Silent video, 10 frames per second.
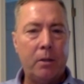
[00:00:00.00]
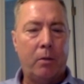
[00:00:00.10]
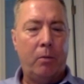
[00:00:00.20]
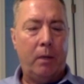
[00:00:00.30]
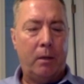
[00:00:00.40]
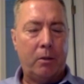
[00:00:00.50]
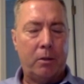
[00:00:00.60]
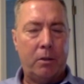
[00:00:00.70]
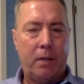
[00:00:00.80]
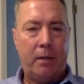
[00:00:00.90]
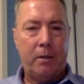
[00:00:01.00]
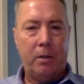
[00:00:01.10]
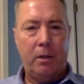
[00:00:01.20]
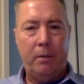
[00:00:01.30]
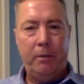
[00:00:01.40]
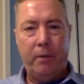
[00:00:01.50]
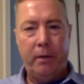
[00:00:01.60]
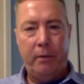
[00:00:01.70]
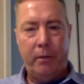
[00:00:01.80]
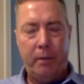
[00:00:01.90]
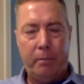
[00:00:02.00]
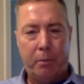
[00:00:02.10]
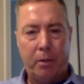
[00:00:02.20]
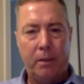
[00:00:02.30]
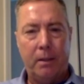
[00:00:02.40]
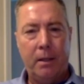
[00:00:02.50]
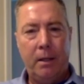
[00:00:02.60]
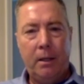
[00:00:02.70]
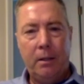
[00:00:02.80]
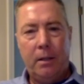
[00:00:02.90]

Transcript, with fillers: So ultrasounds are going to be very, very important